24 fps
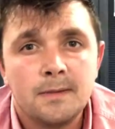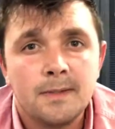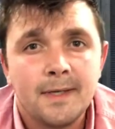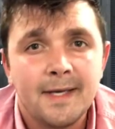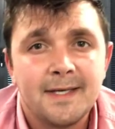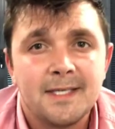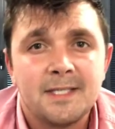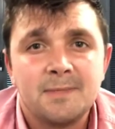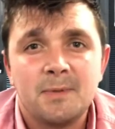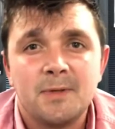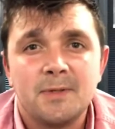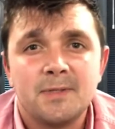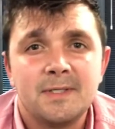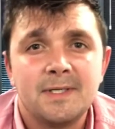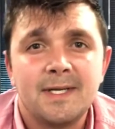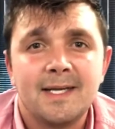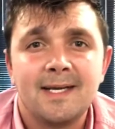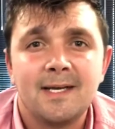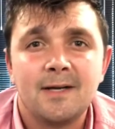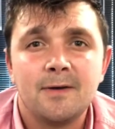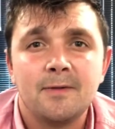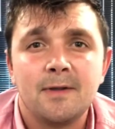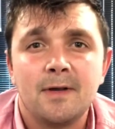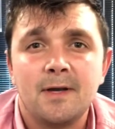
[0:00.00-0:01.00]
And I suppose
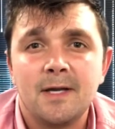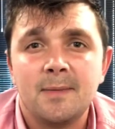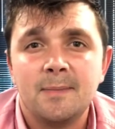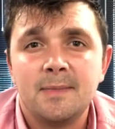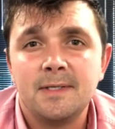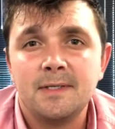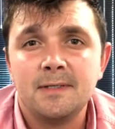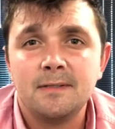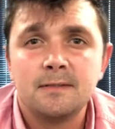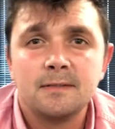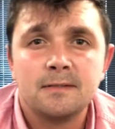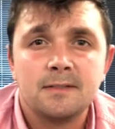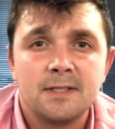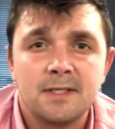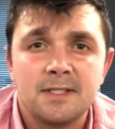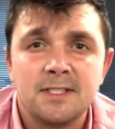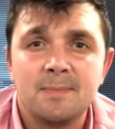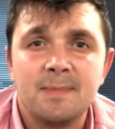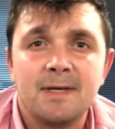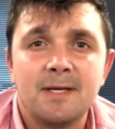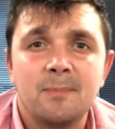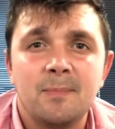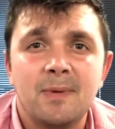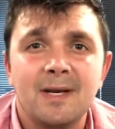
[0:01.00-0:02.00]
now that I'm in such
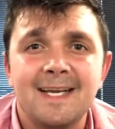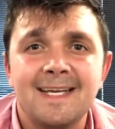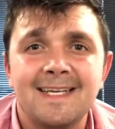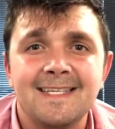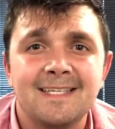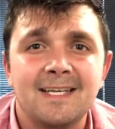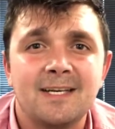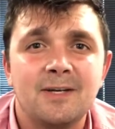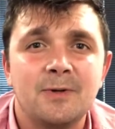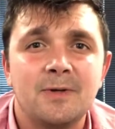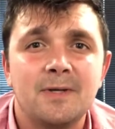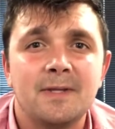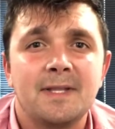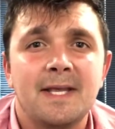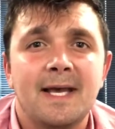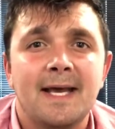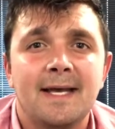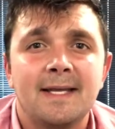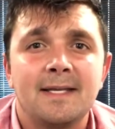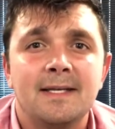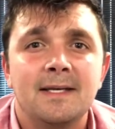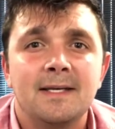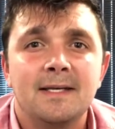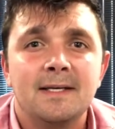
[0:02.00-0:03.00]
a better place, I look at
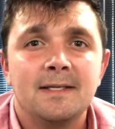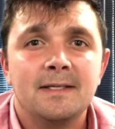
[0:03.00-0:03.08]
that